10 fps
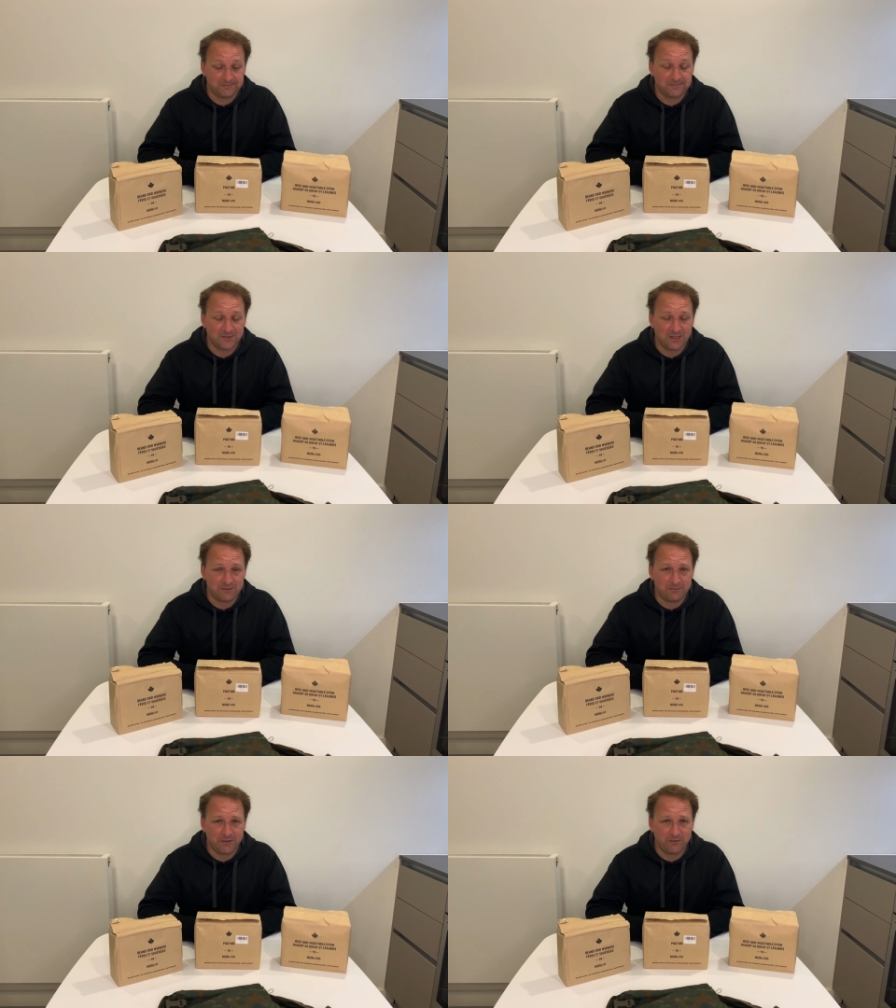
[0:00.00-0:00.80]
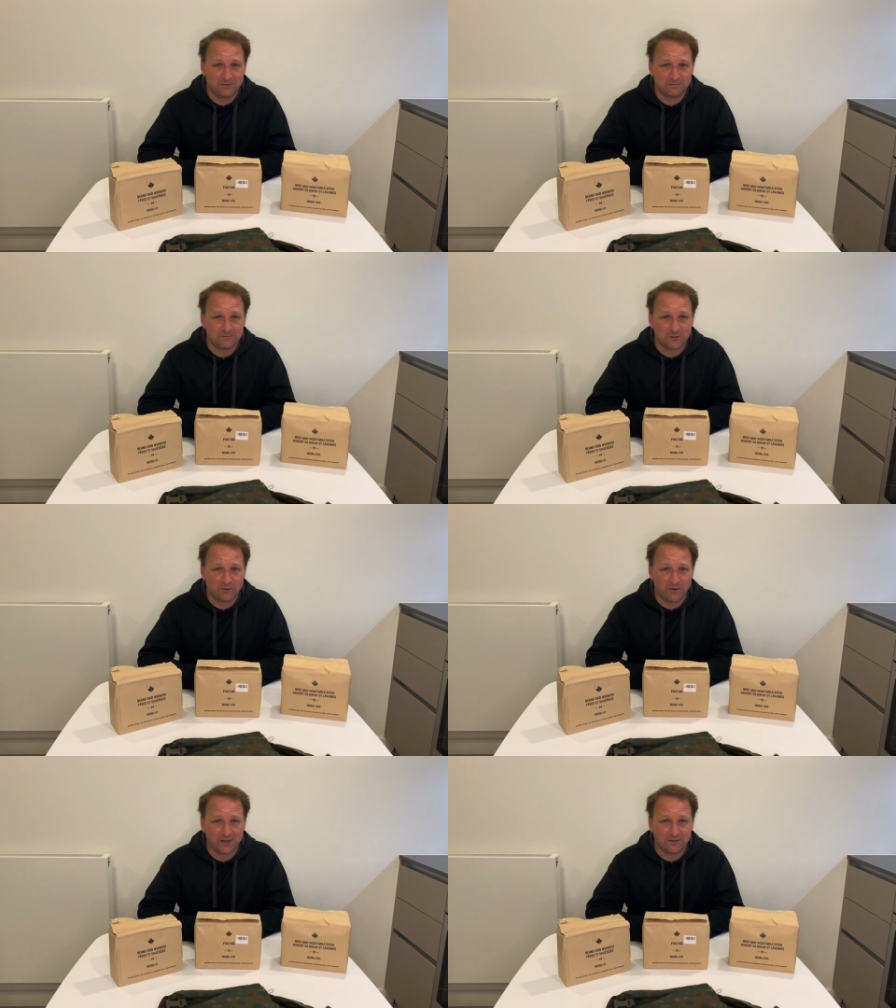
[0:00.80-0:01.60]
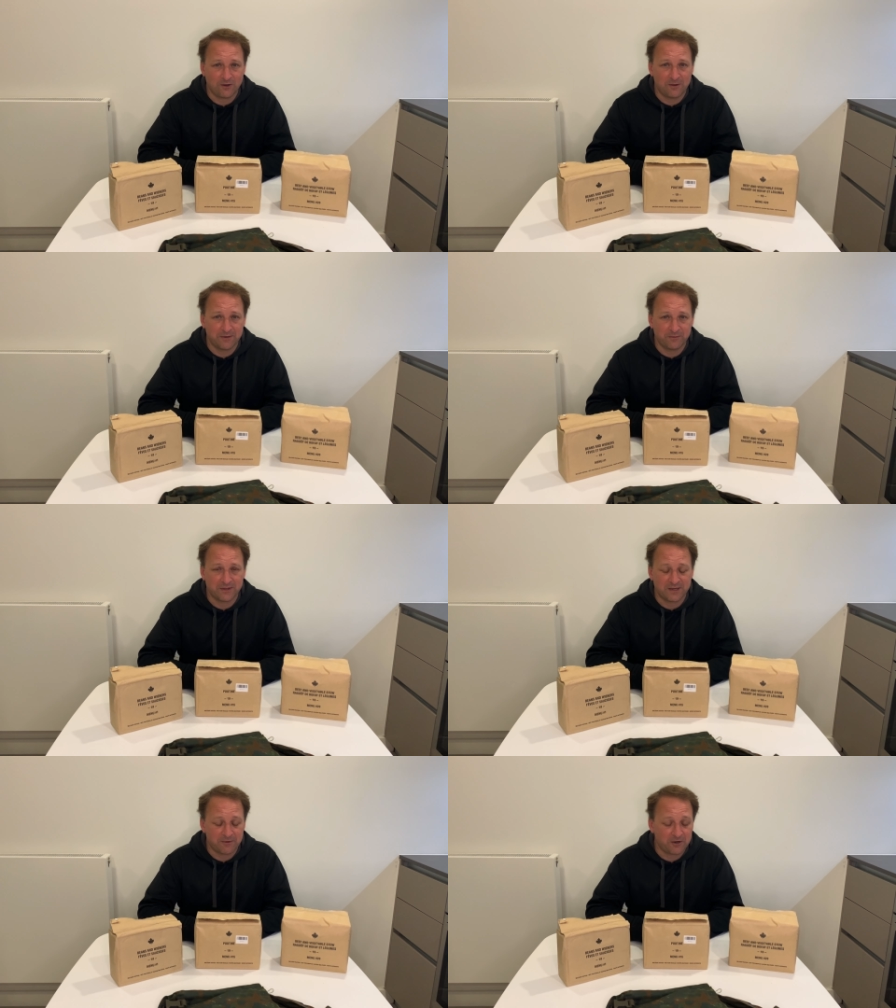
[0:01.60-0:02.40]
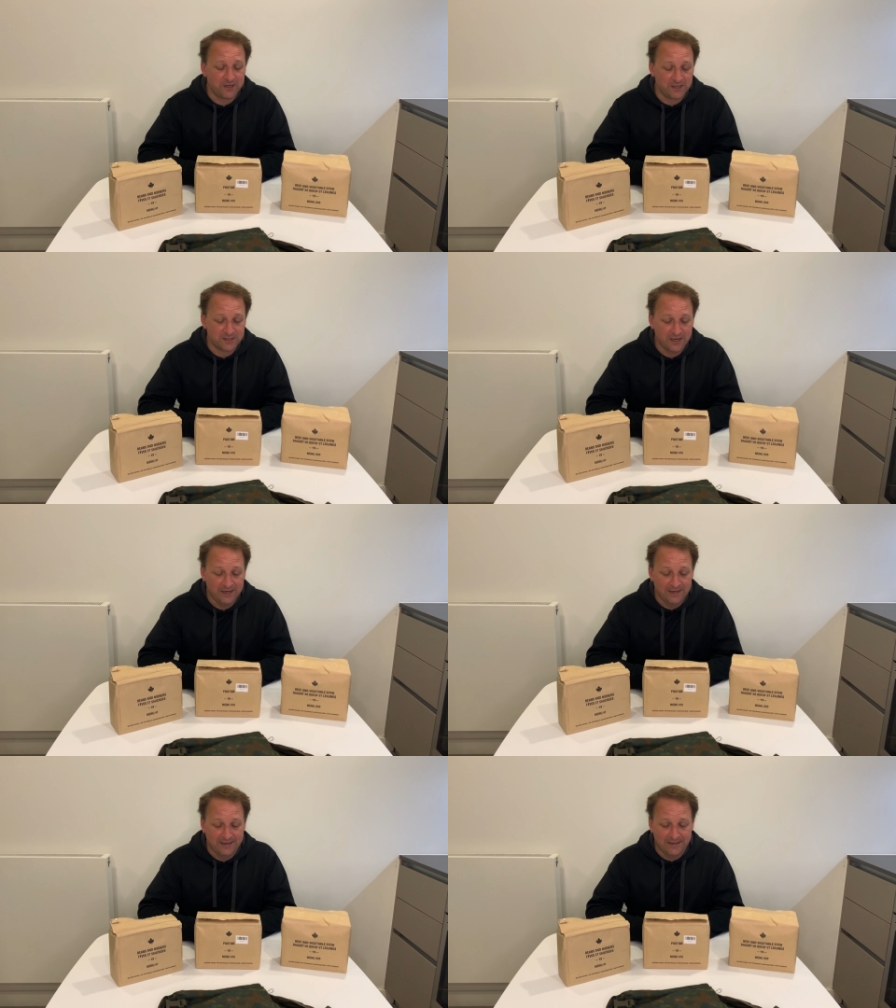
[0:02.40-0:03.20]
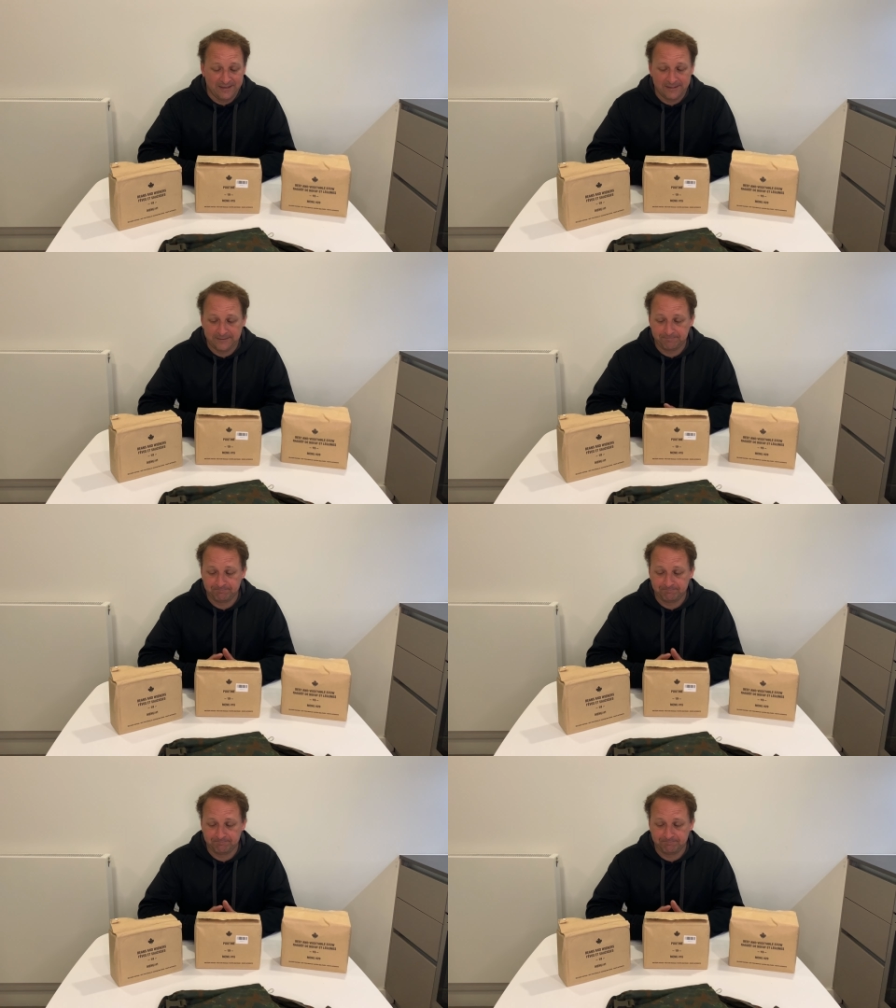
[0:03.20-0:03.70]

seems to be quite common with MREs. I